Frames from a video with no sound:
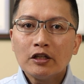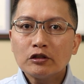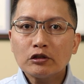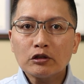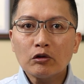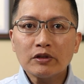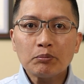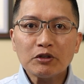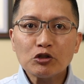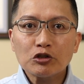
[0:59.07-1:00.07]
Slowly
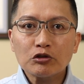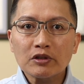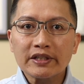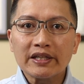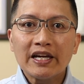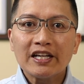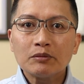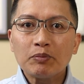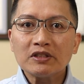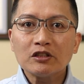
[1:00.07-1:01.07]
but surely, his
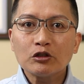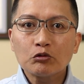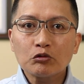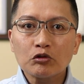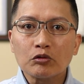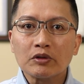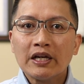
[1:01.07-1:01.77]
business grew.